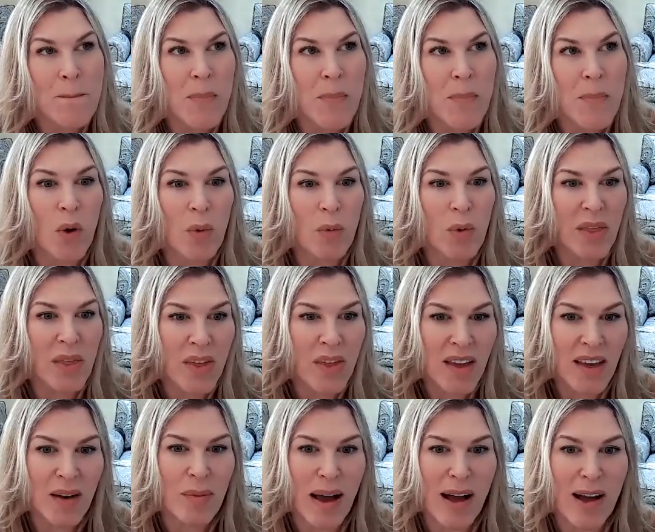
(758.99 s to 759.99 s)
when we
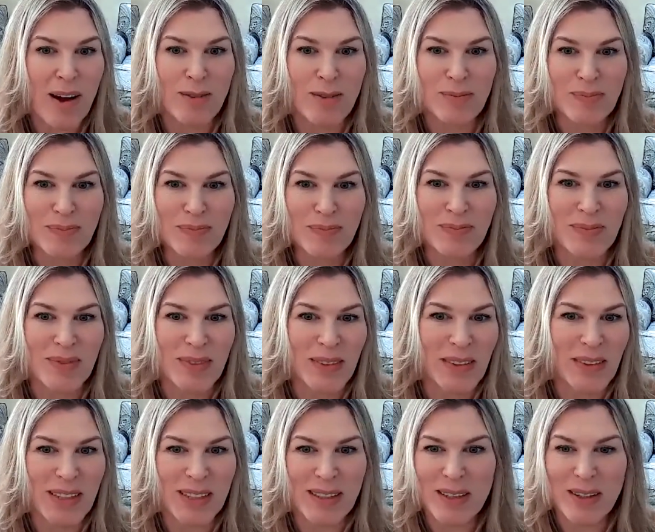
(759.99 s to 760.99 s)
think about
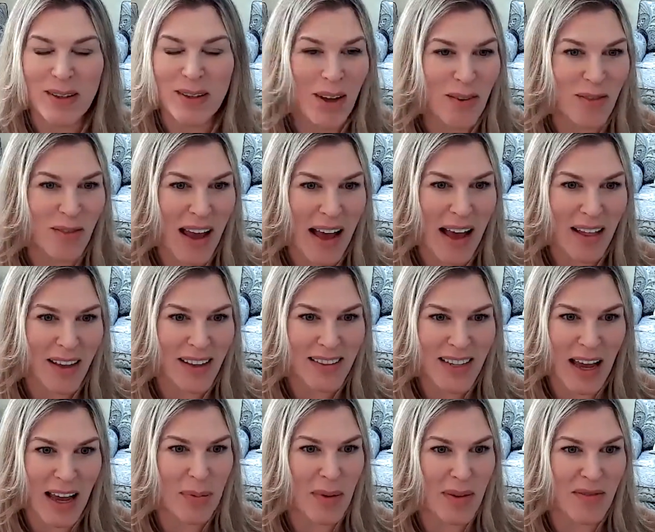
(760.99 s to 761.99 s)
the Silicon Valley
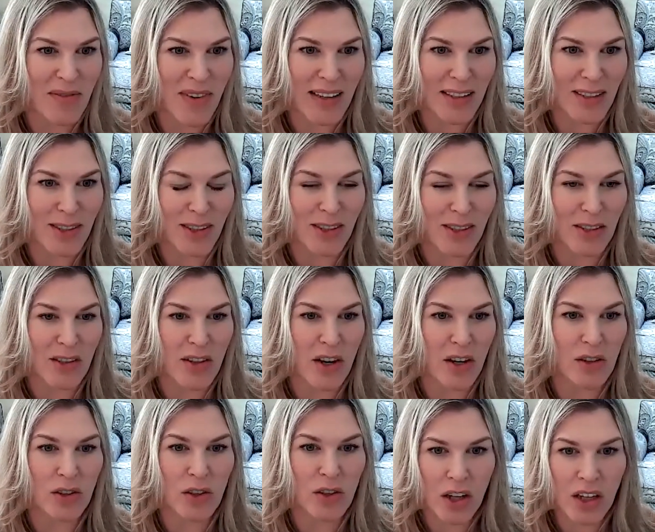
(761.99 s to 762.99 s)
type investors,
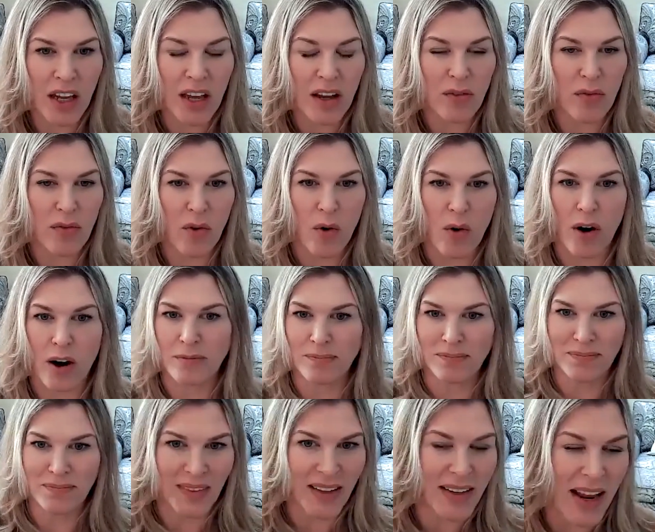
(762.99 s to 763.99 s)
they're looking for
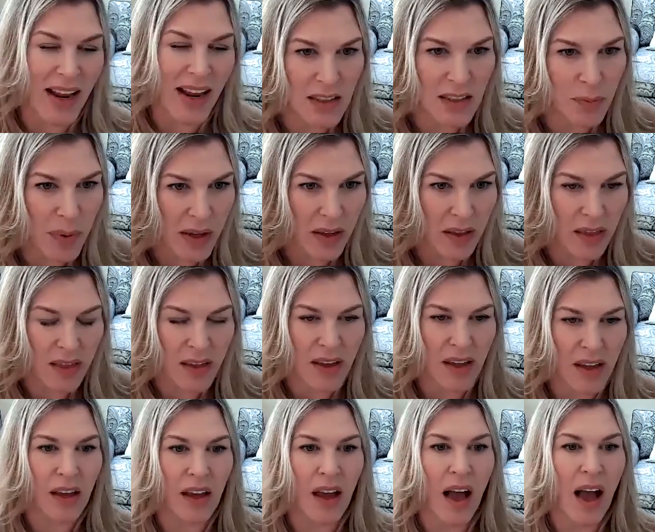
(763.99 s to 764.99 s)
the next big
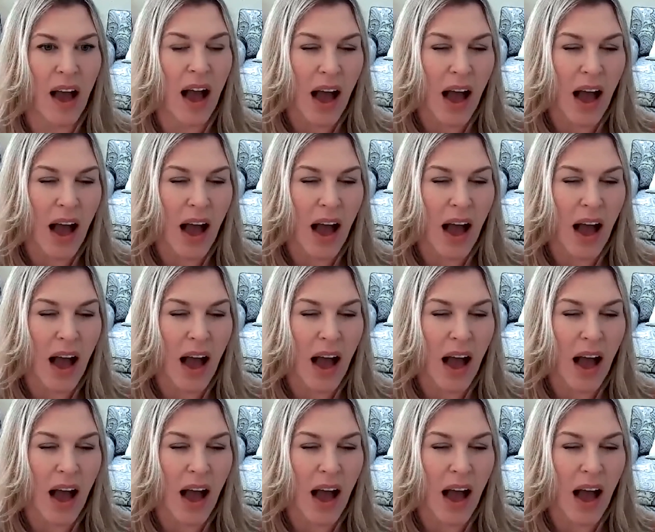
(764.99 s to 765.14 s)
thing.